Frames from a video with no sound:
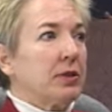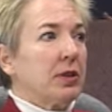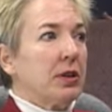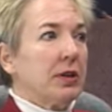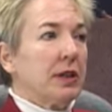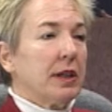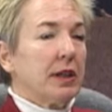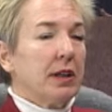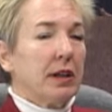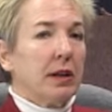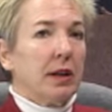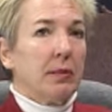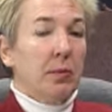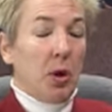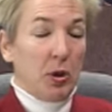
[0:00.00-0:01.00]
Starting
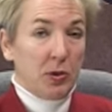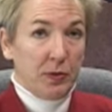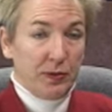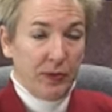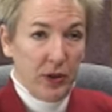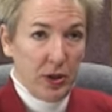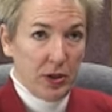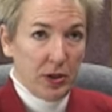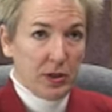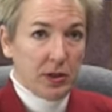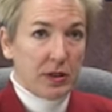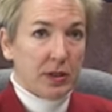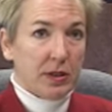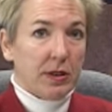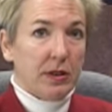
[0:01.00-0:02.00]
March
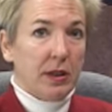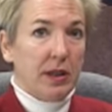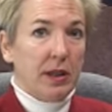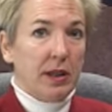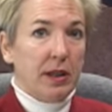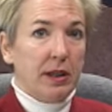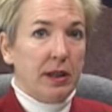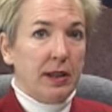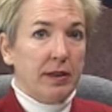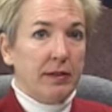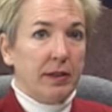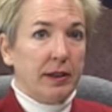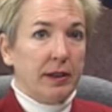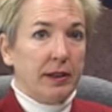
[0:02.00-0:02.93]
1st, the